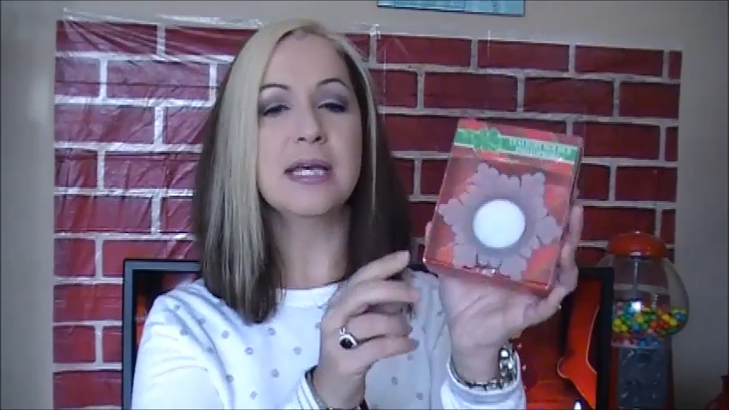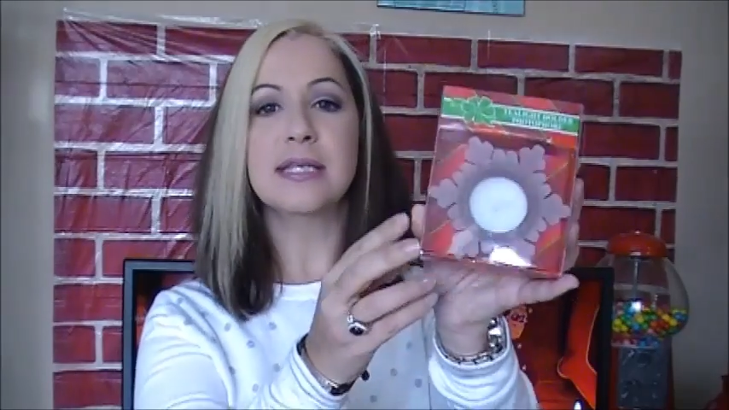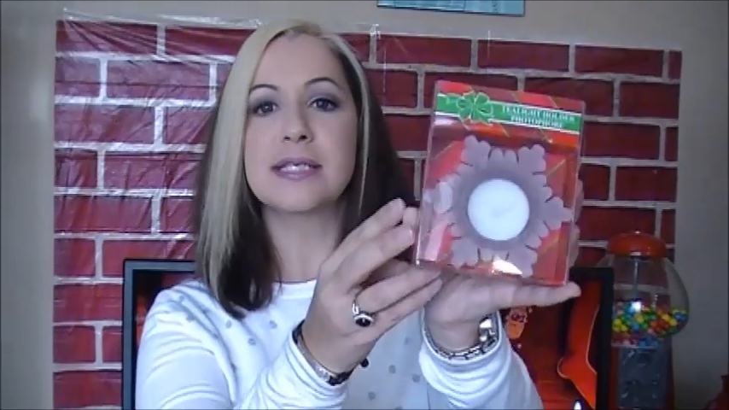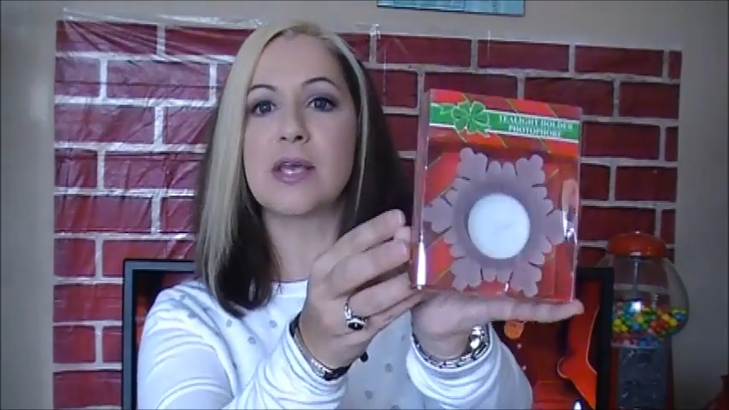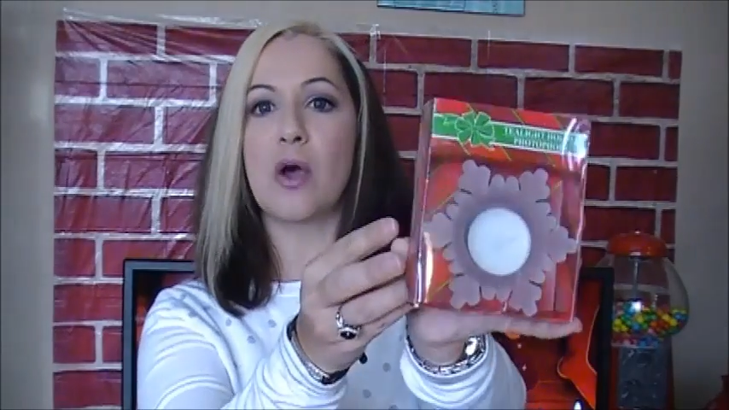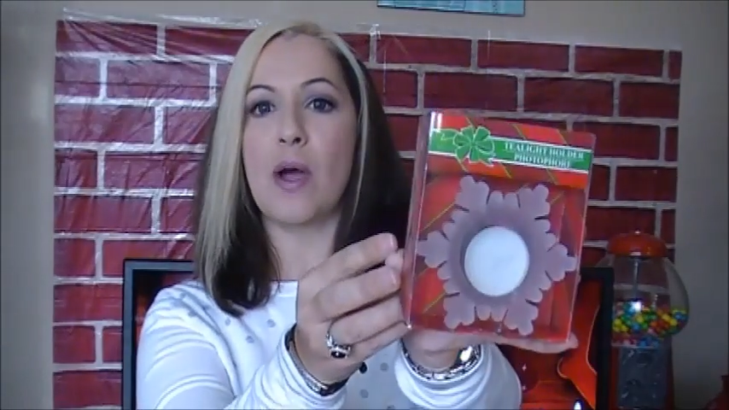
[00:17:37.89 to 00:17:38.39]

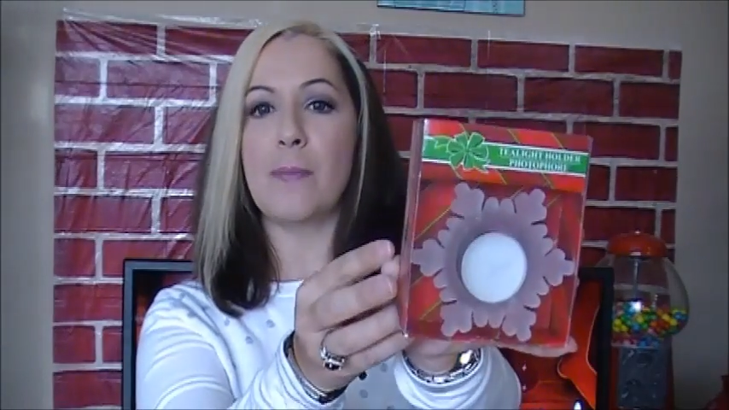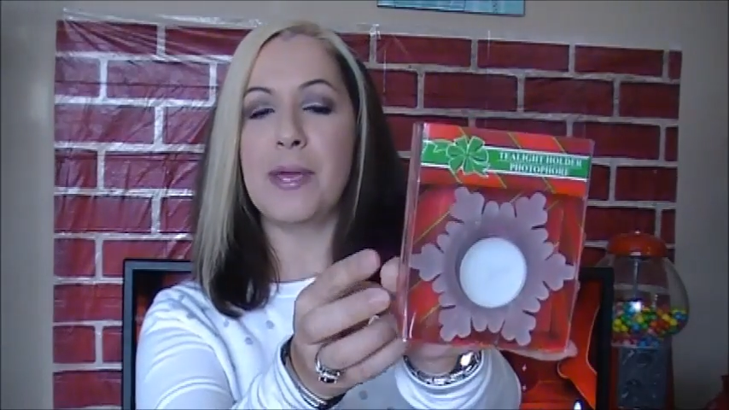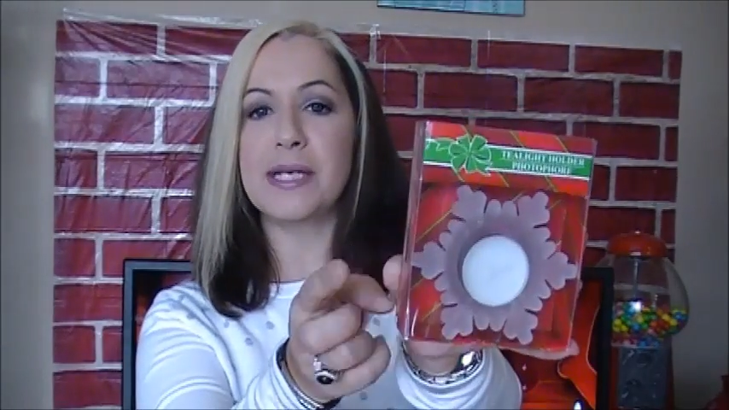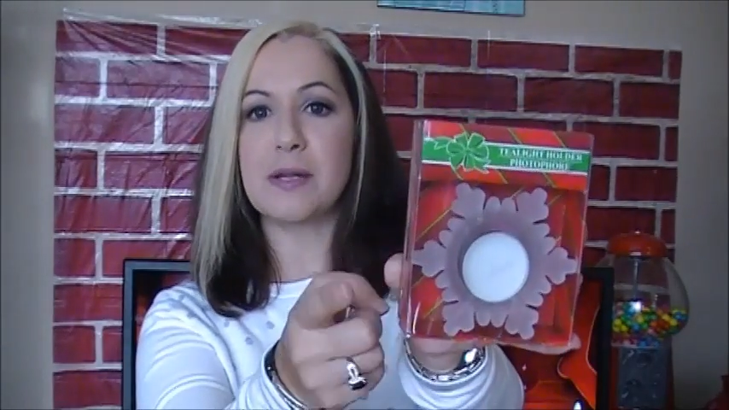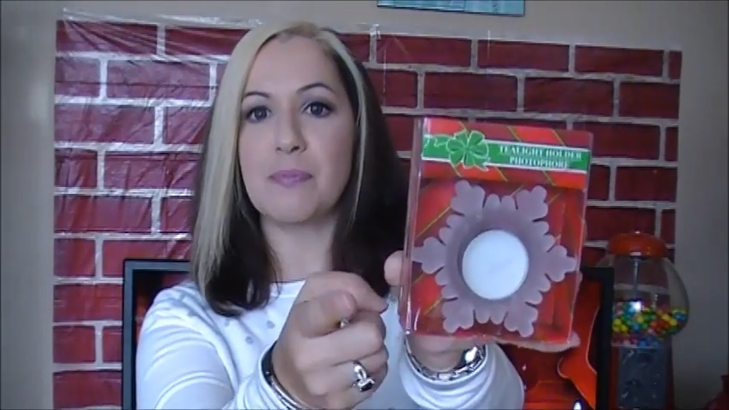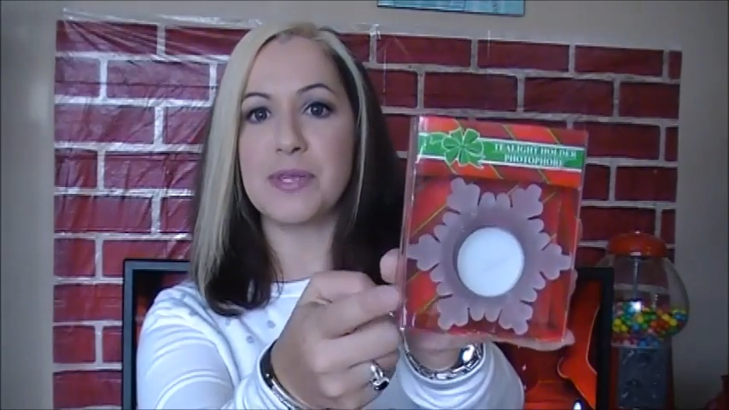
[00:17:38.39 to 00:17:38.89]
So I
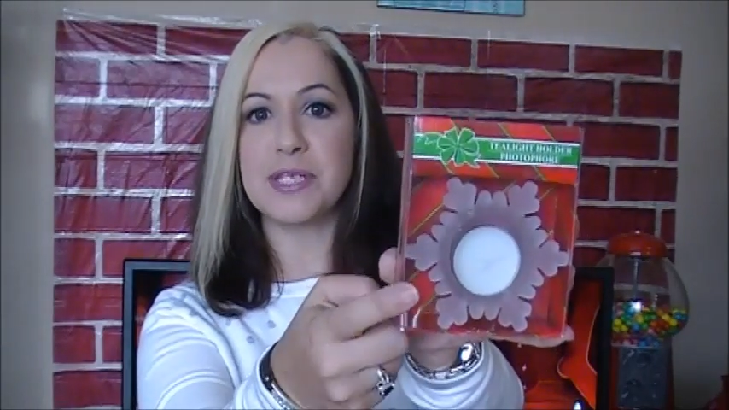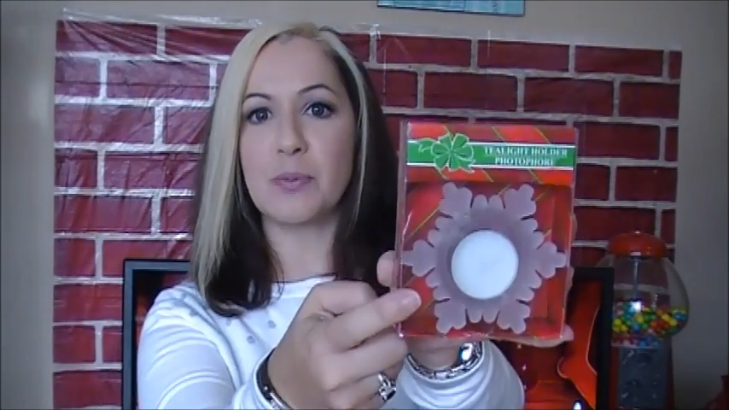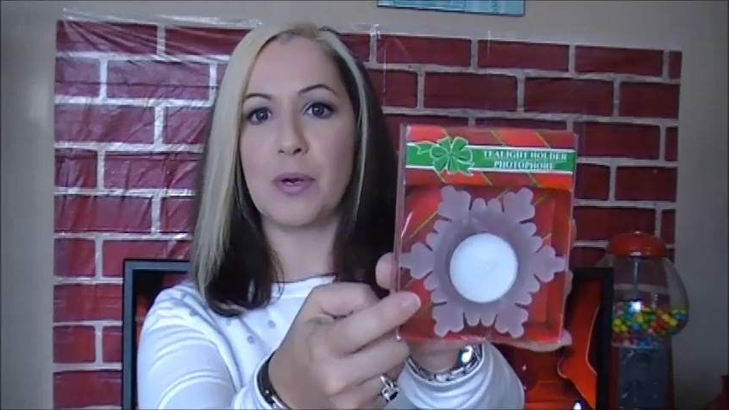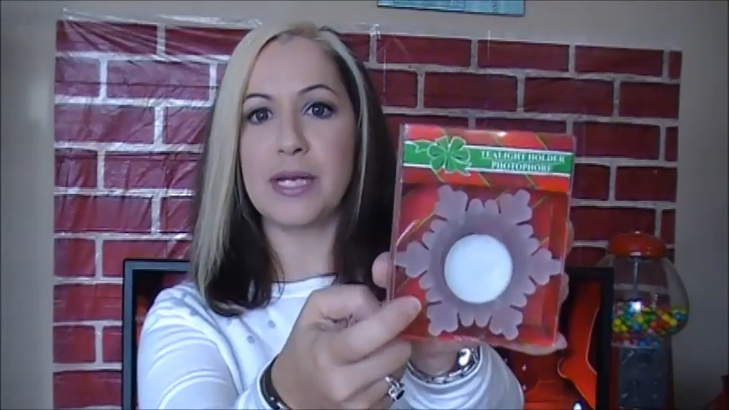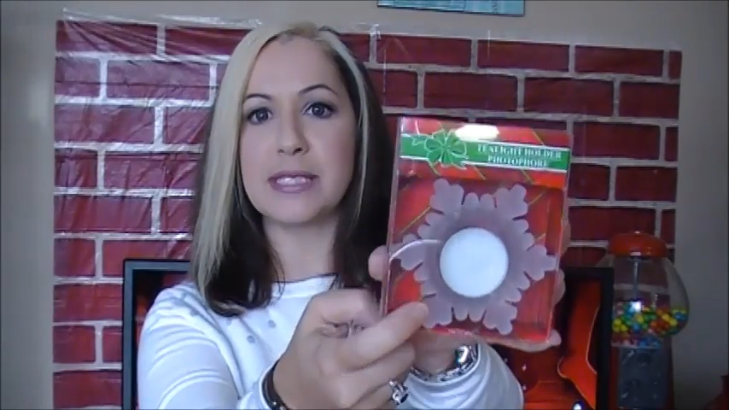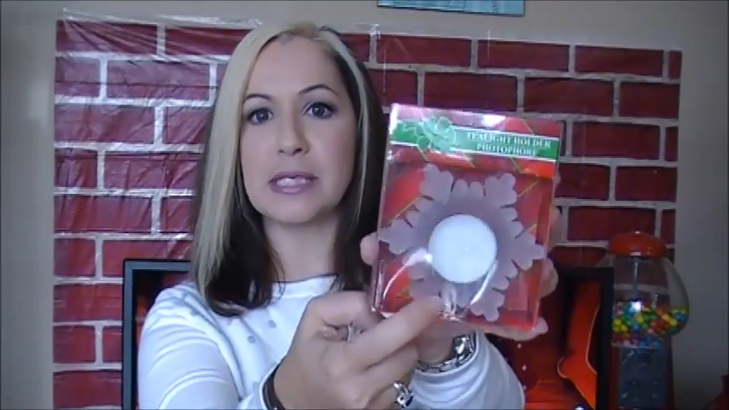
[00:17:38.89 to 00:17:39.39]
picked up this
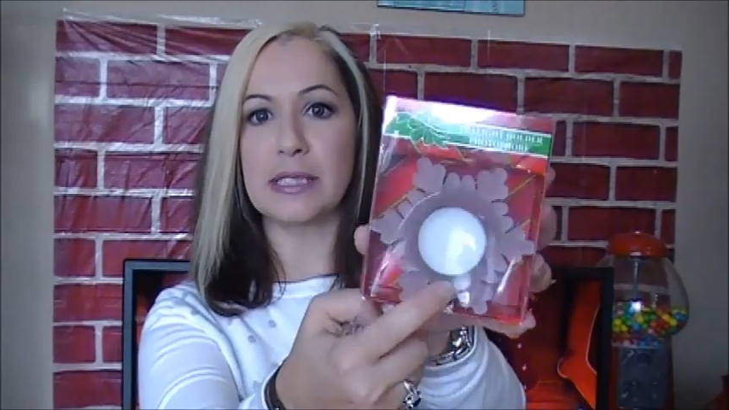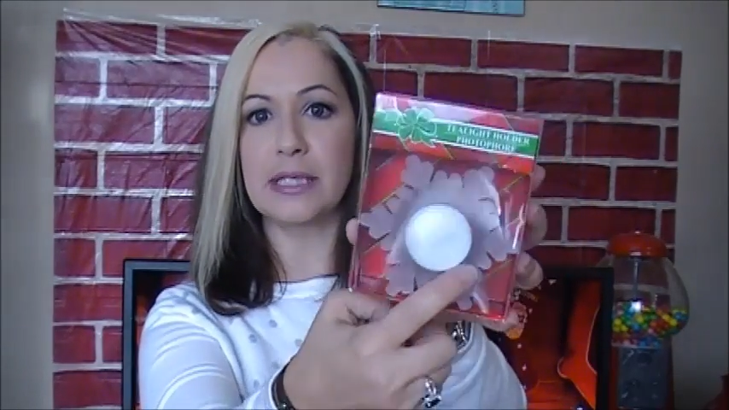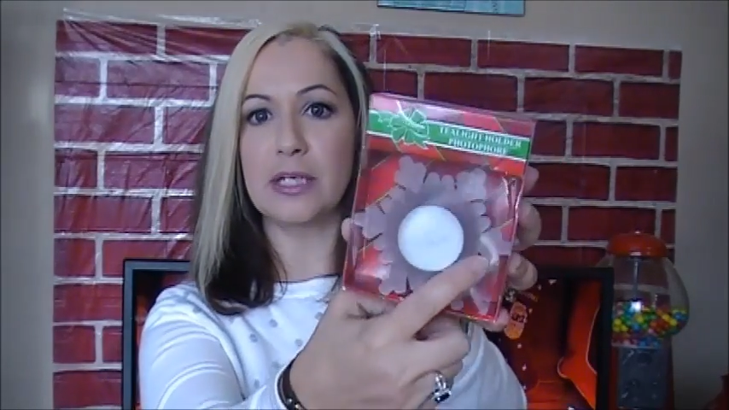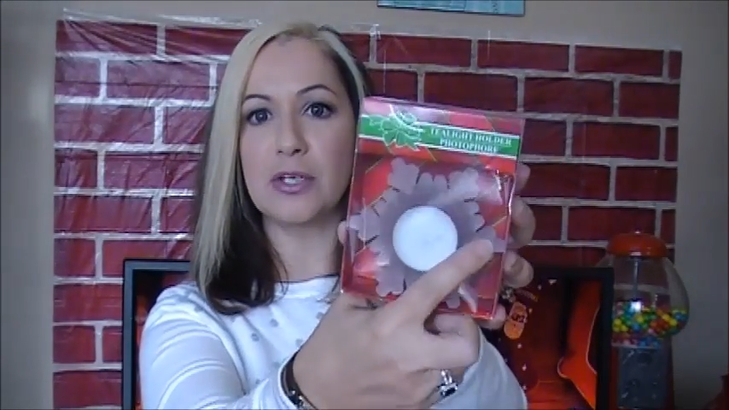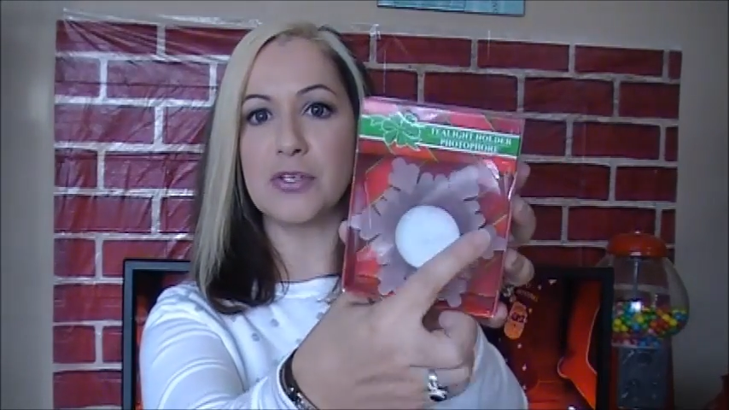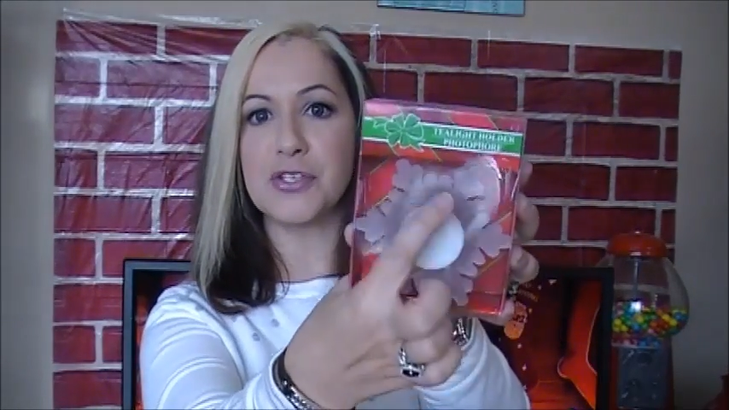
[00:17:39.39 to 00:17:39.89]
one. It's a
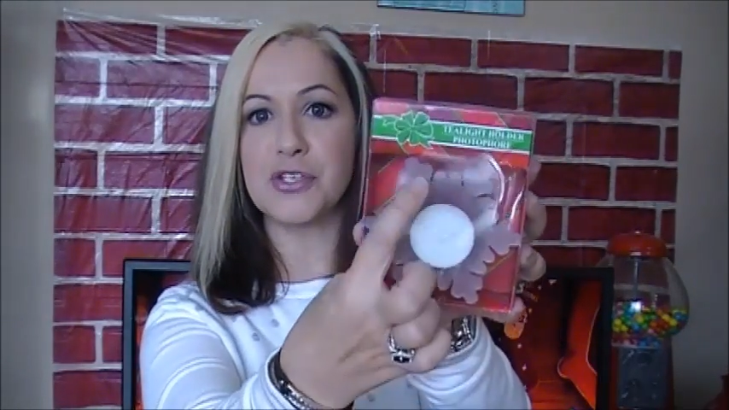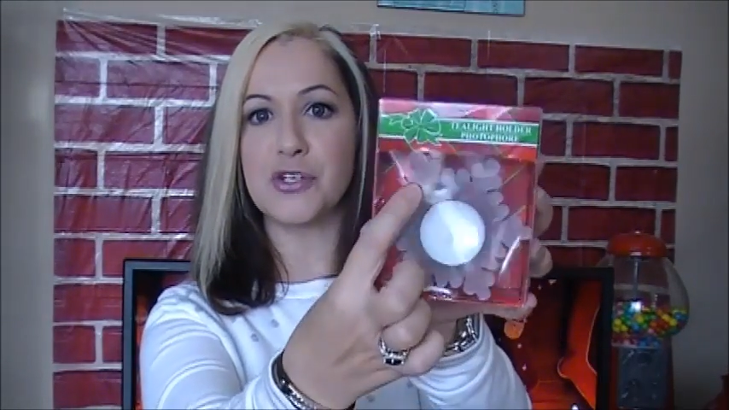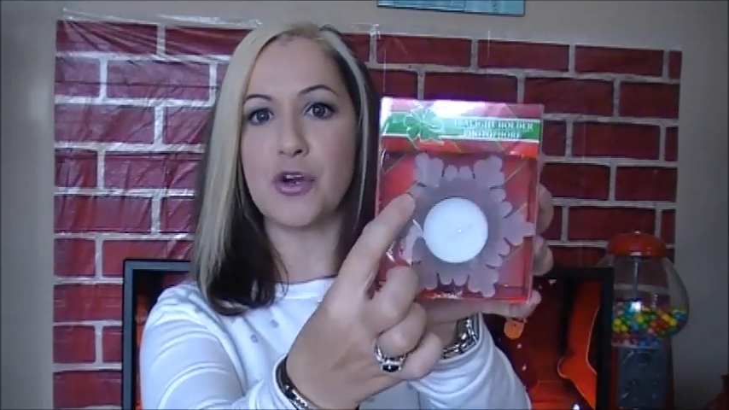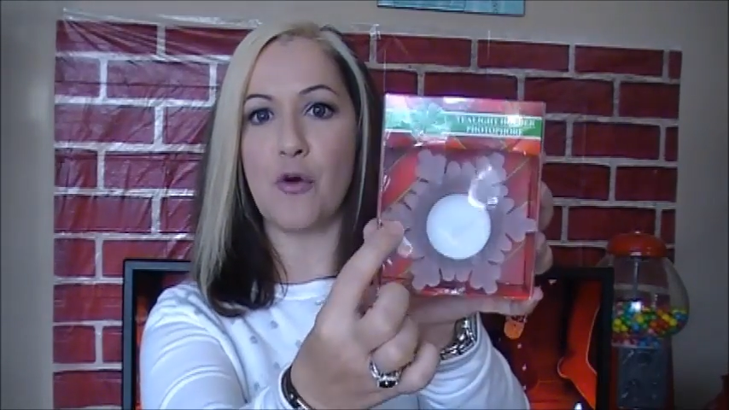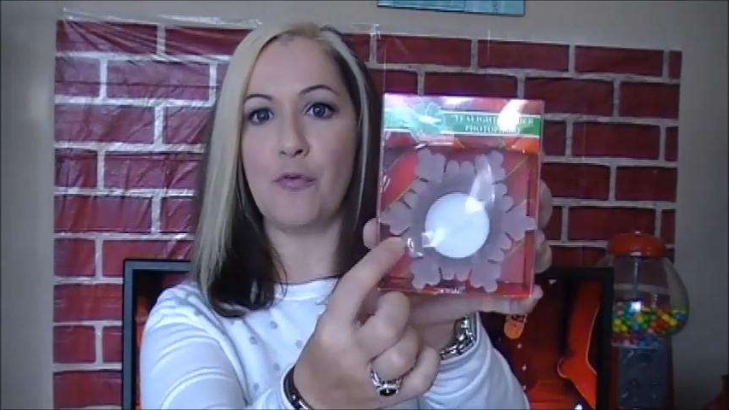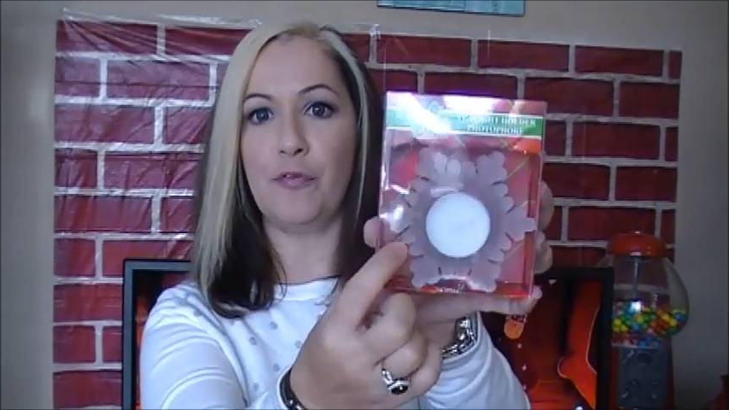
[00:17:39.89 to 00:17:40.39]
little
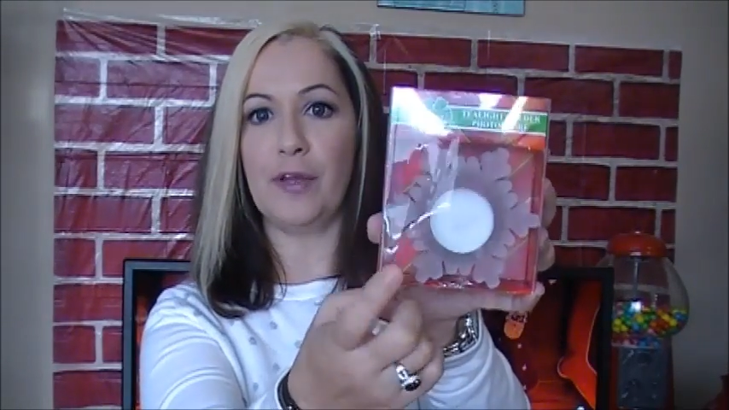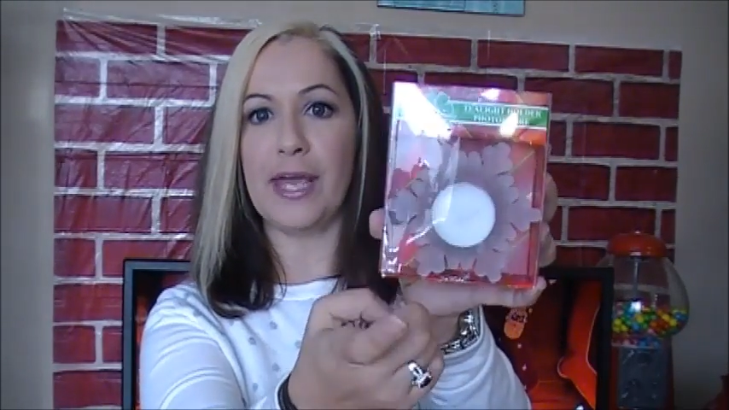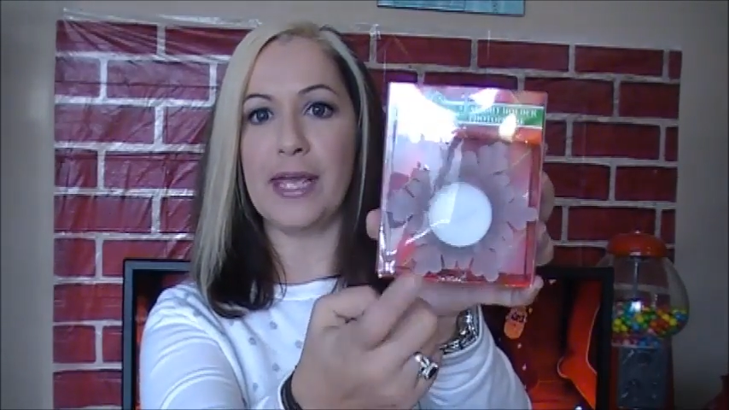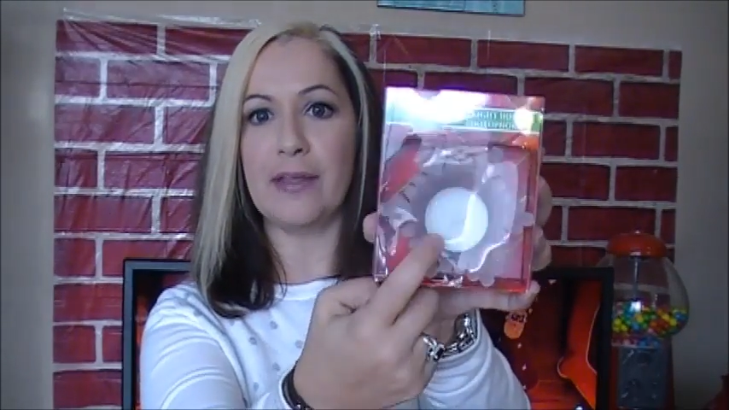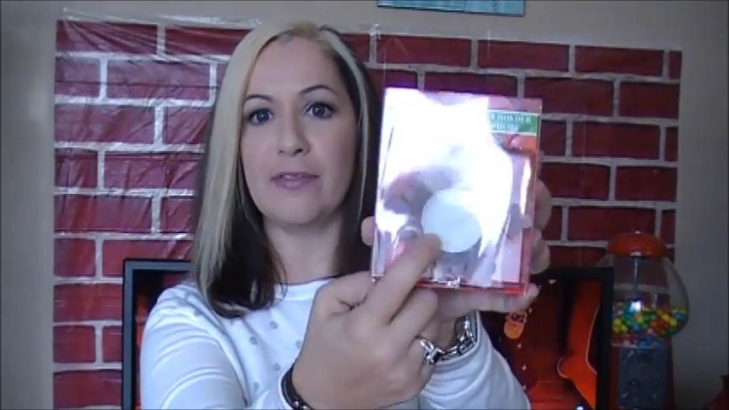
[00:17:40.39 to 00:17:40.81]
snowflake,